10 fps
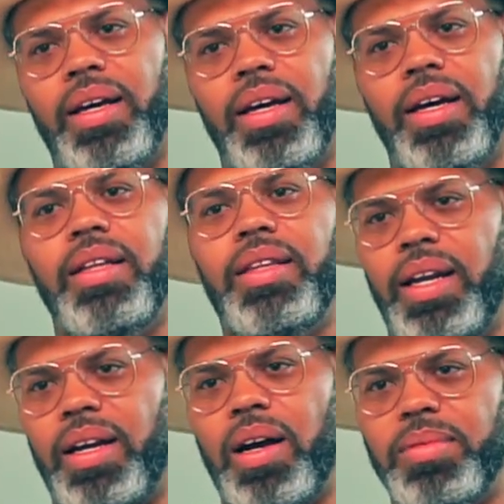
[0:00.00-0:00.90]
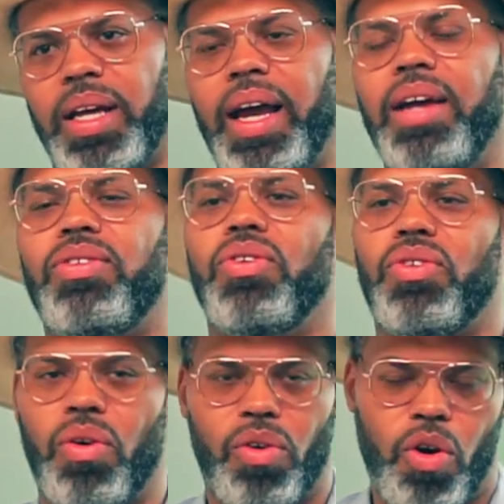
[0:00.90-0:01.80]
Then it comes the answer.
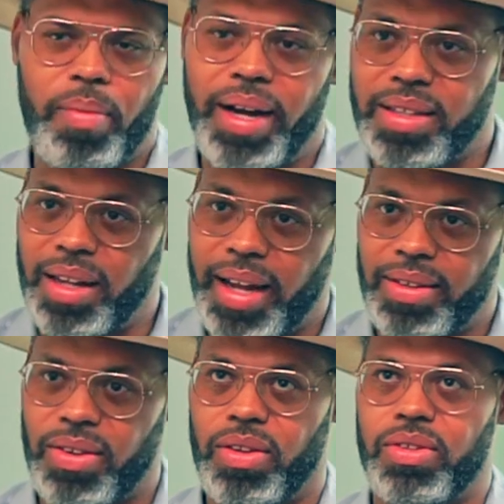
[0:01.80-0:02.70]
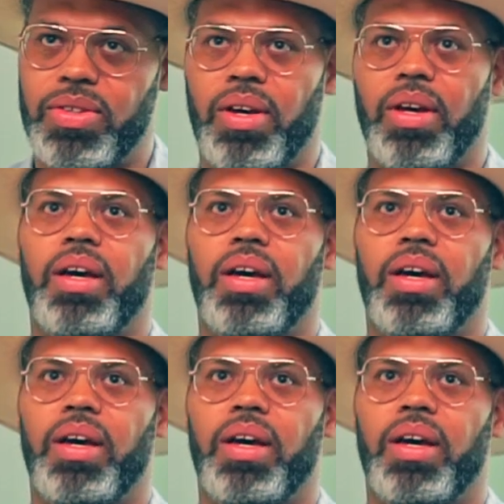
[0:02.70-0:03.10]
So going back to lessons,